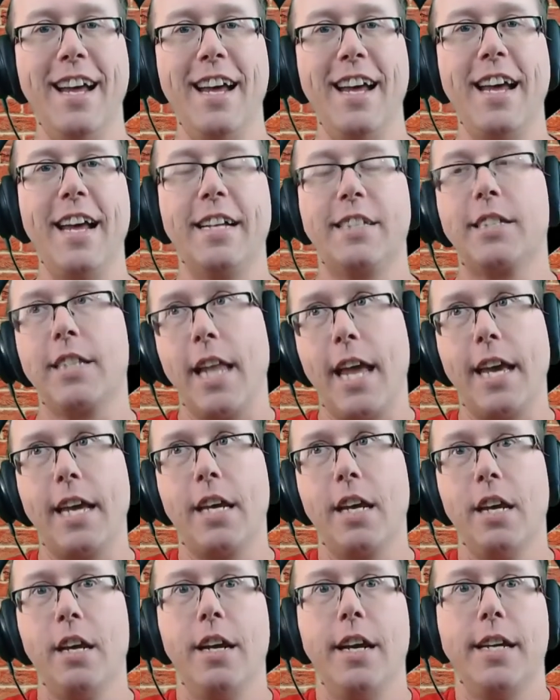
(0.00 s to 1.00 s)
it's
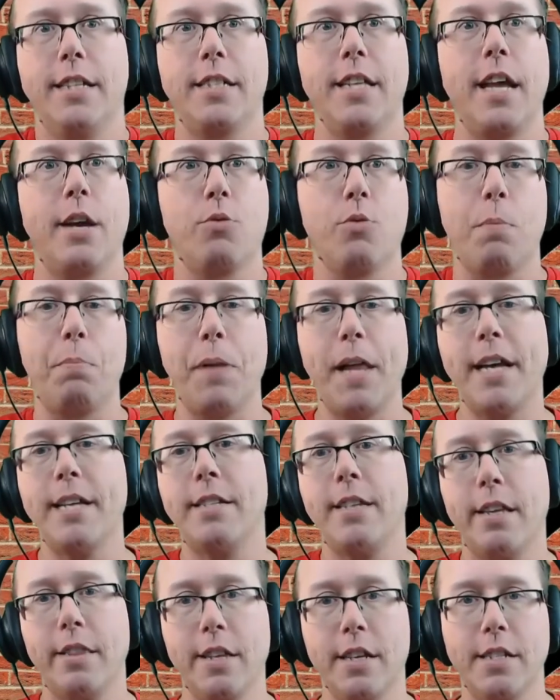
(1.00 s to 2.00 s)
like, it's like
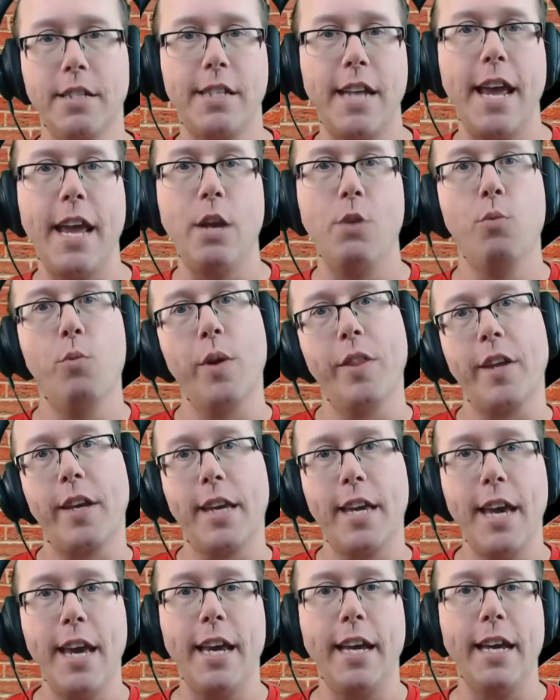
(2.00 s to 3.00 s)
replacing the state with a
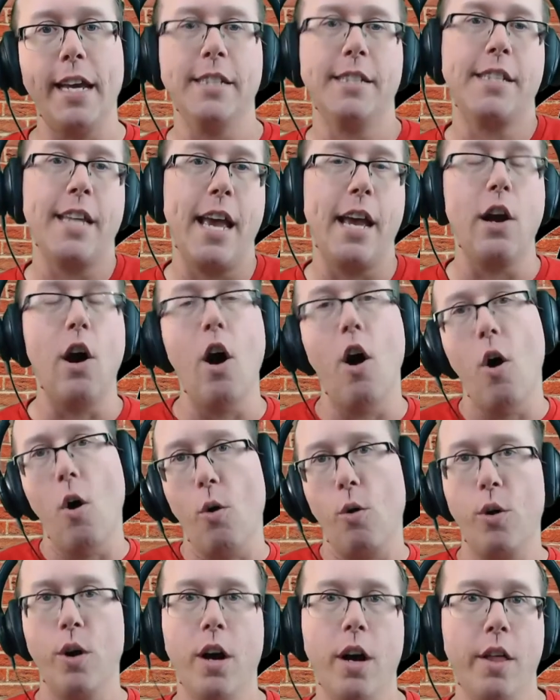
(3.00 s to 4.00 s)
king and saying,
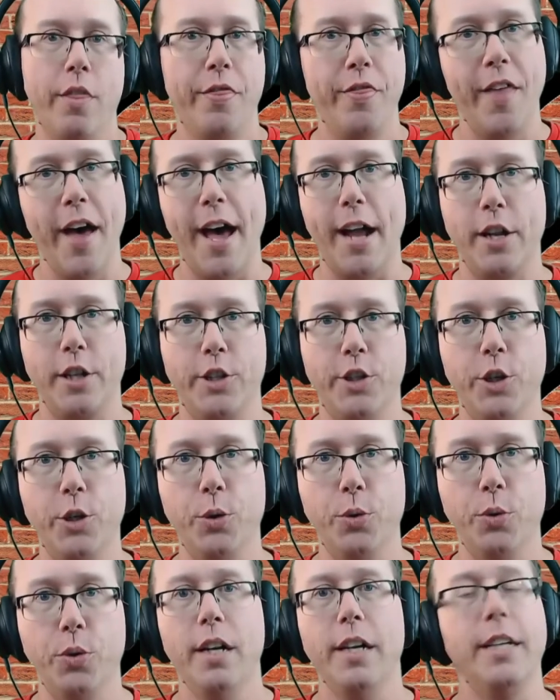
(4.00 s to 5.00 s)
oh, that'll
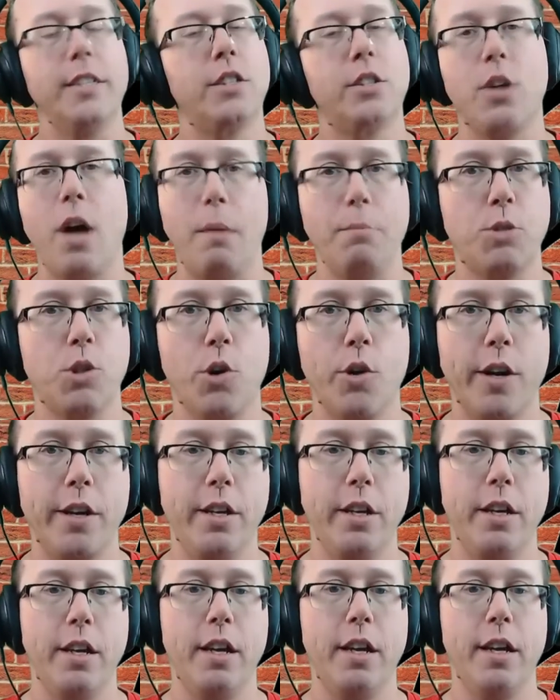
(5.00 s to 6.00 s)
do. It's, I'm
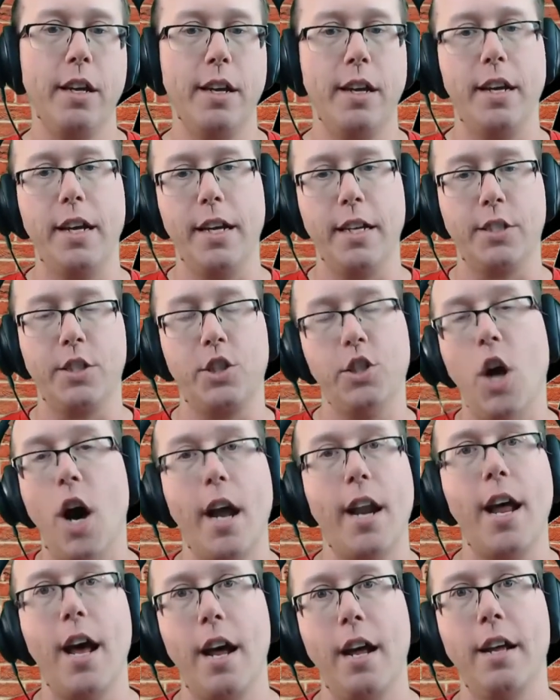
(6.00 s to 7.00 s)
sorry, it, it's
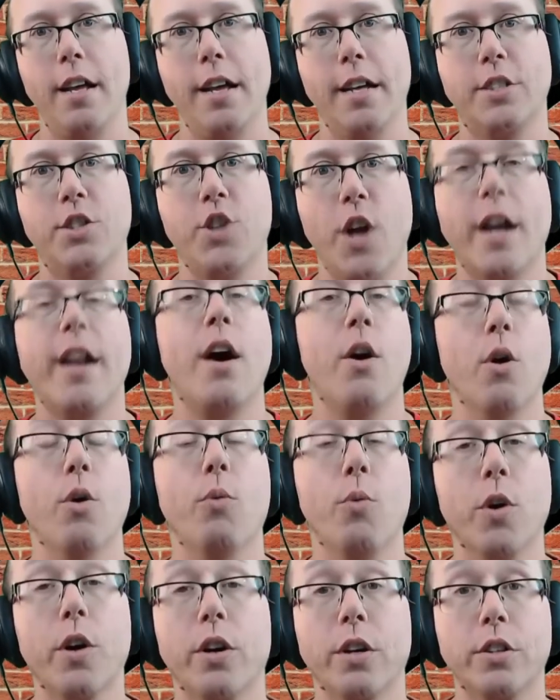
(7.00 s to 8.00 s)
not, that's not how it
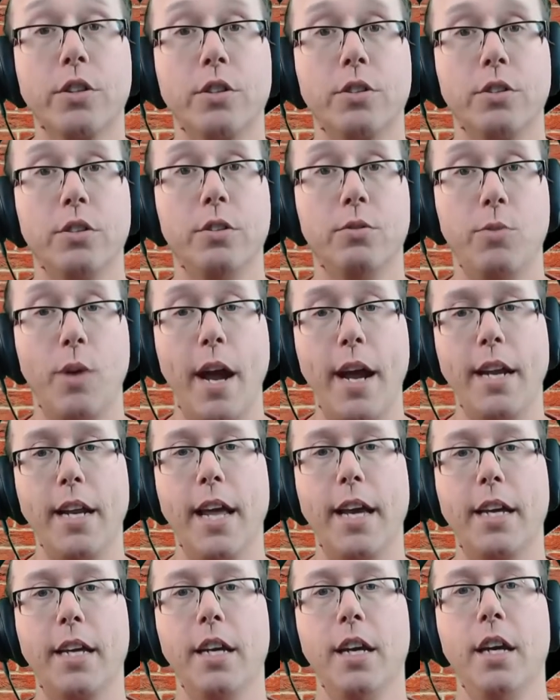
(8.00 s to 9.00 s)
works, right?
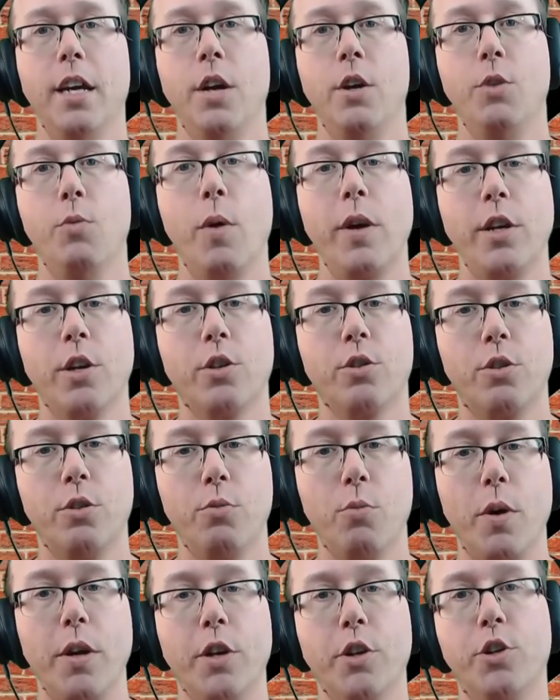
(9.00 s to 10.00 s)
Like what you're,
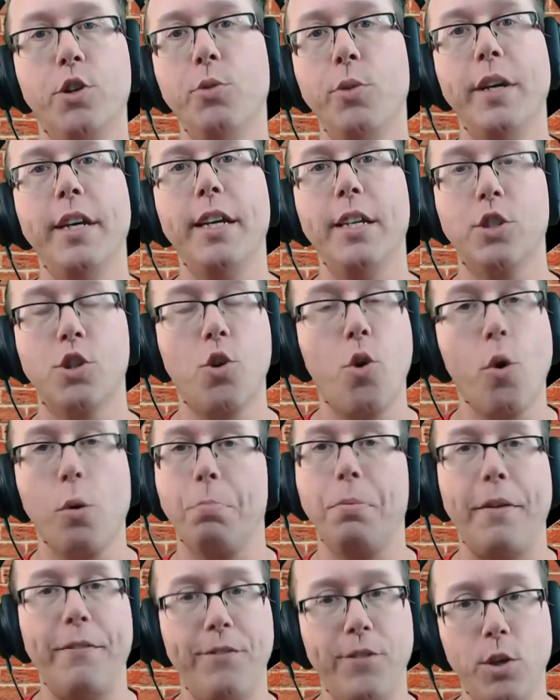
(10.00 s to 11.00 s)
what you're doing is
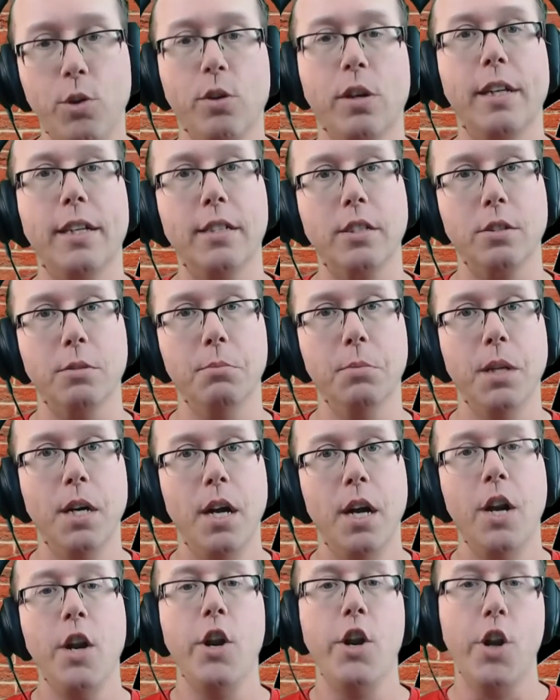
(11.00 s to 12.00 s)
corporate feudalism,
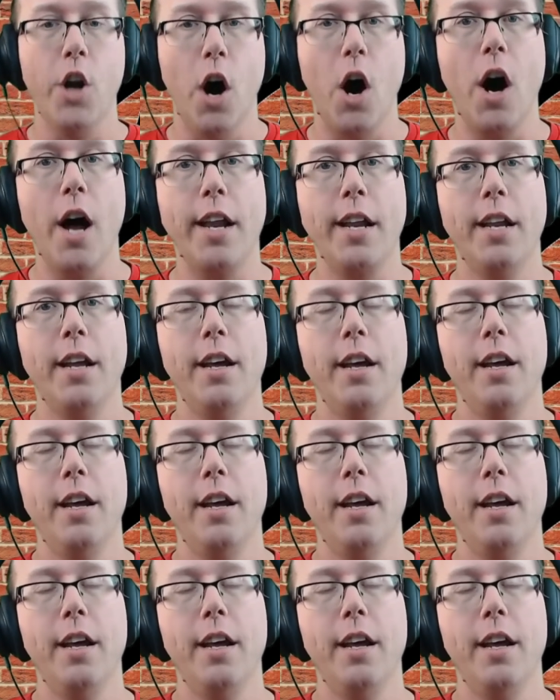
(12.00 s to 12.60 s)
not,